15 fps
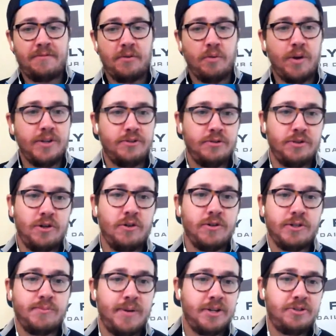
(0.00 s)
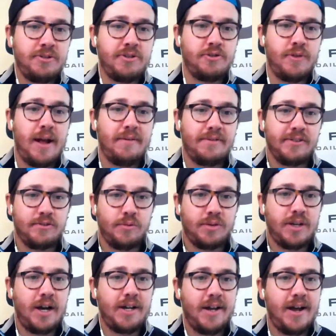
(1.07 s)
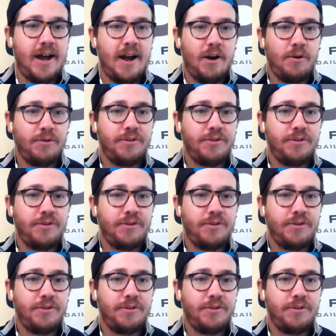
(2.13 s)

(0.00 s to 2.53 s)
ways you can go, especially on DraftKings with kind of how